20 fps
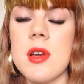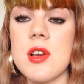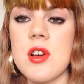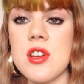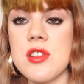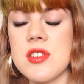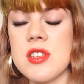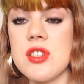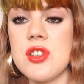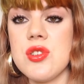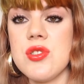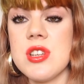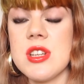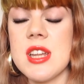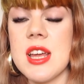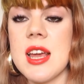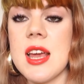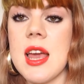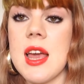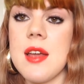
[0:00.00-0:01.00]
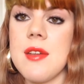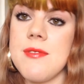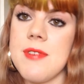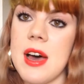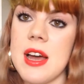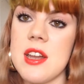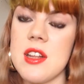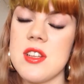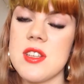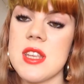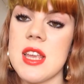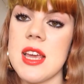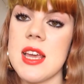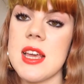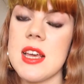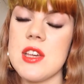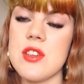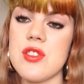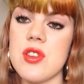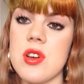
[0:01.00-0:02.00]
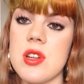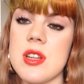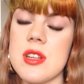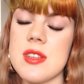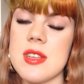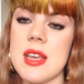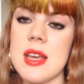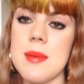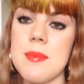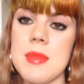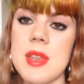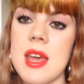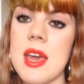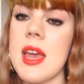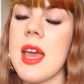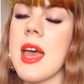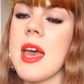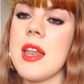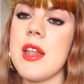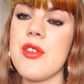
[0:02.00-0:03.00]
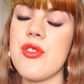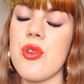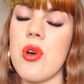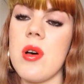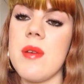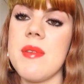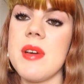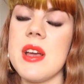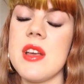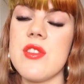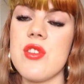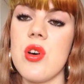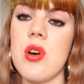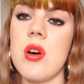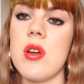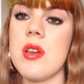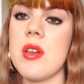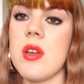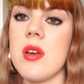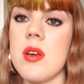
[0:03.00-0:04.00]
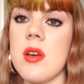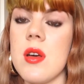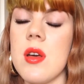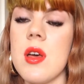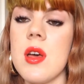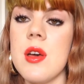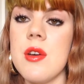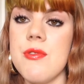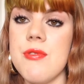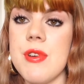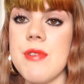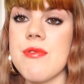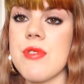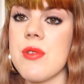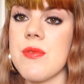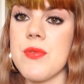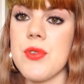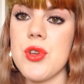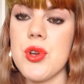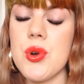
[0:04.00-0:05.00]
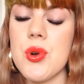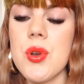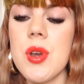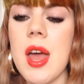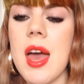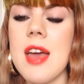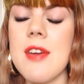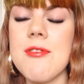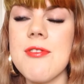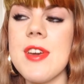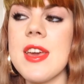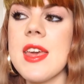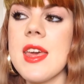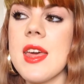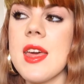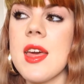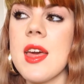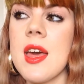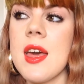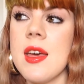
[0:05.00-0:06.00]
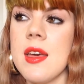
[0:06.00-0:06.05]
Constitution Day and Father's Day is on the same day and it's always on the 5th of June, I think.